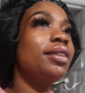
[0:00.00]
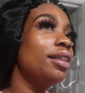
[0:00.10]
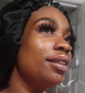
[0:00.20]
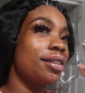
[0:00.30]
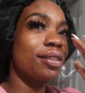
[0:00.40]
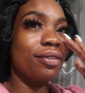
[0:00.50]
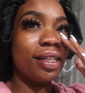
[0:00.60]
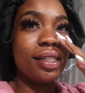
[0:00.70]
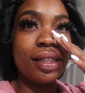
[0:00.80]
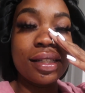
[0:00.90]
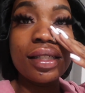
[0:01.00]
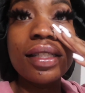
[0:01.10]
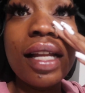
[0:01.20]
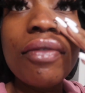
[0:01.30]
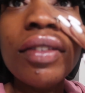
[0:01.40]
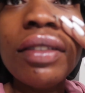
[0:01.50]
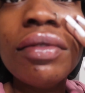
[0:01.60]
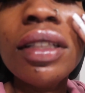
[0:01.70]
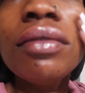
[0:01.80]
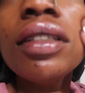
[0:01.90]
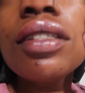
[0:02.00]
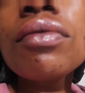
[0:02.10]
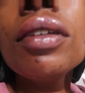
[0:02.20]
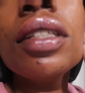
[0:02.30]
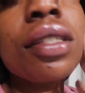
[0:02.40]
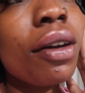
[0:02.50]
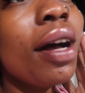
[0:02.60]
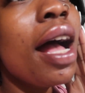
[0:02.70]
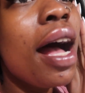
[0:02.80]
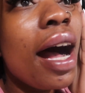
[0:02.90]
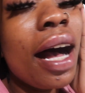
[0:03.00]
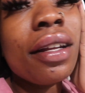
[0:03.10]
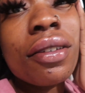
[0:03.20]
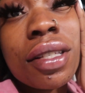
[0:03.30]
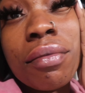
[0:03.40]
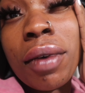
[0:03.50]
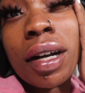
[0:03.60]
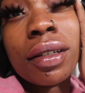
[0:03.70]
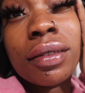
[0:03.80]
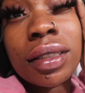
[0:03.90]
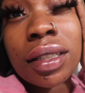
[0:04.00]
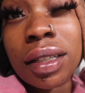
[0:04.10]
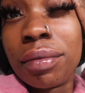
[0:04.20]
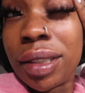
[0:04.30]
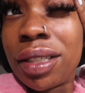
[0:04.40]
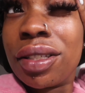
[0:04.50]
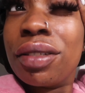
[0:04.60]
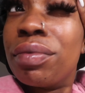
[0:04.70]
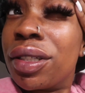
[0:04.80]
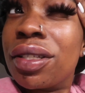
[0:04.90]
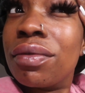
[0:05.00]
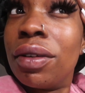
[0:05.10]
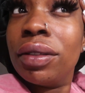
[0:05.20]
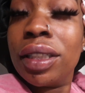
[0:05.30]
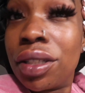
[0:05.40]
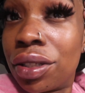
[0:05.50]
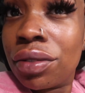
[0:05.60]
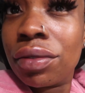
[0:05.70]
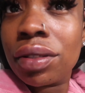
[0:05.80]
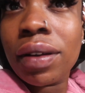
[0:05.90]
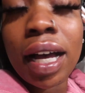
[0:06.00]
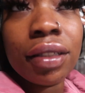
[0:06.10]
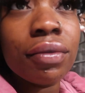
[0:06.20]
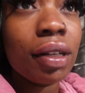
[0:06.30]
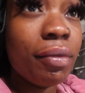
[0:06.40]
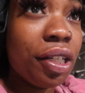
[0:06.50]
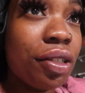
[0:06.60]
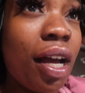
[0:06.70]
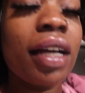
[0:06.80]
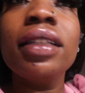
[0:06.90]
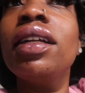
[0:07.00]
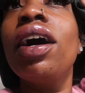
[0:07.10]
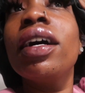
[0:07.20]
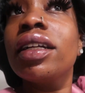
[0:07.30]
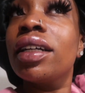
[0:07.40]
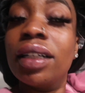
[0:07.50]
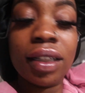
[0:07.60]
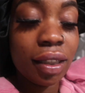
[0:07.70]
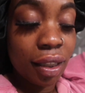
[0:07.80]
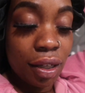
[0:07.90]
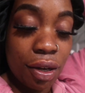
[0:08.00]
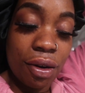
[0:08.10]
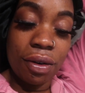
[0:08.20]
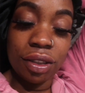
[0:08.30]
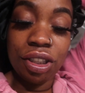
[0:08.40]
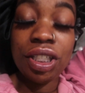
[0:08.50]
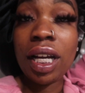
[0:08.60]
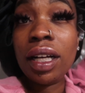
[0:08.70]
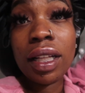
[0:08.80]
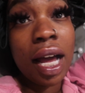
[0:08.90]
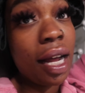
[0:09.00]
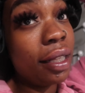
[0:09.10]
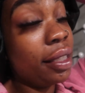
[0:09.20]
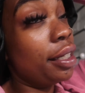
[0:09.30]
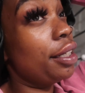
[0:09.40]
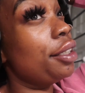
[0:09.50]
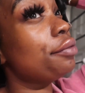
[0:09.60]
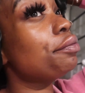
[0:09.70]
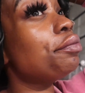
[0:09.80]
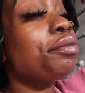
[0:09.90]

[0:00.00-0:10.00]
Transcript: it looks crazy because it's definitely really really swollen so i know tomorrow it's going to be super swollen too so i do want to make sure i get the arnica gel on there